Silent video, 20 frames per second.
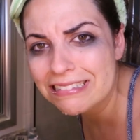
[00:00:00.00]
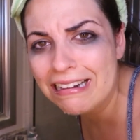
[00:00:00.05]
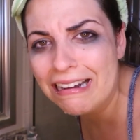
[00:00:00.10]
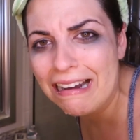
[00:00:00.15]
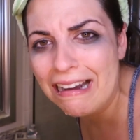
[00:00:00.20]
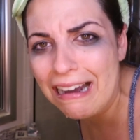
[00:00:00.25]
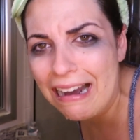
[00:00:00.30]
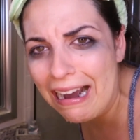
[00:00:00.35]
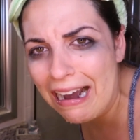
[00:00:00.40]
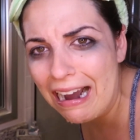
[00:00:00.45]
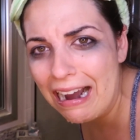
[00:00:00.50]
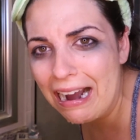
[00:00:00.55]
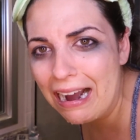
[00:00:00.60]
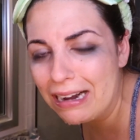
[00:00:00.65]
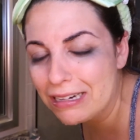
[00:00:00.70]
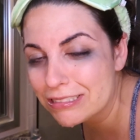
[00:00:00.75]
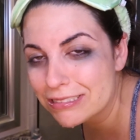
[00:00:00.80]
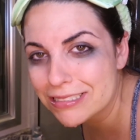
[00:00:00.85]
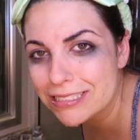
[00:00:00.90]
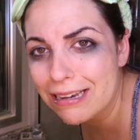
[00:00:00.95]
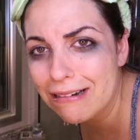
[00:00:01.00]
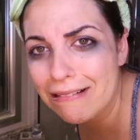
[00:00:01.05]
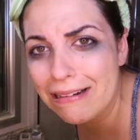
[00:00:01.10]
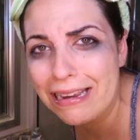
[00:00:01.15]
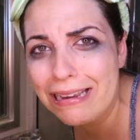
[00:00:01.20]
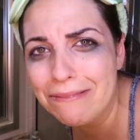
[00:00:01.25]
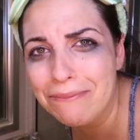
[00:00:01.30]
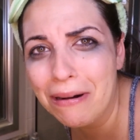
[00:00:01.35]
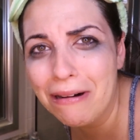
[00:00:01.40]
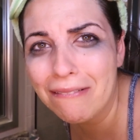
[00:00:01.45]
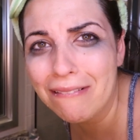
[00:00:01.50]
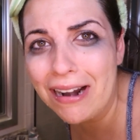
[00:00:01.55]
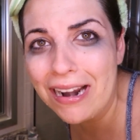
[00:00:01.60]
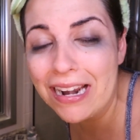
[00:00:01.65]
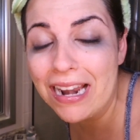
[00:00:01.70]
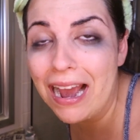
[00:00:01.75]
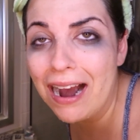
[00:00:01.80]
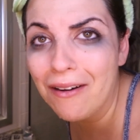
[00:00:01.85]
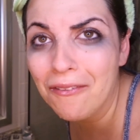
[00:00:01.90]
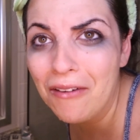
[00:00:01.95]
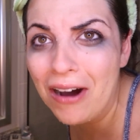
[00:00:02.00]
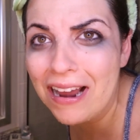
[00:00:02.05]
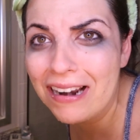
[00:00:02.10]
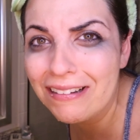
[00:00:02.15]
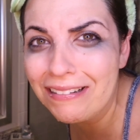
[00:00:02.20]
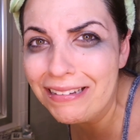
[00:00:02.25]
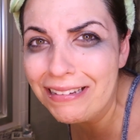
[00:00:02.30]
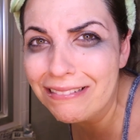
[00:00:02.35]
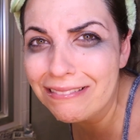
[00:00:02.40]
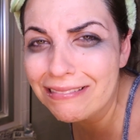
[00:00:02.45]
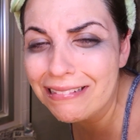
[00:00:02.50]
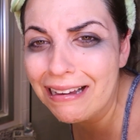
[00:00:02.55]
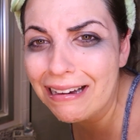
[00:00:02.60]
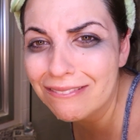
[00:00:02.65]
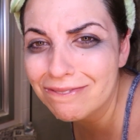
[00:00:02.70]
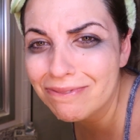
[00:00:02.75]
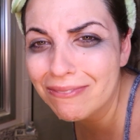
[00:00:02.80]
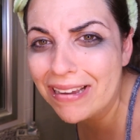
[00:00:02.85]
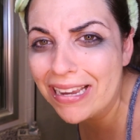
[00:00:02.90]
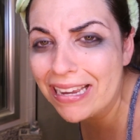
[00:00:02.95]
I'm so emo right now. Why don't you love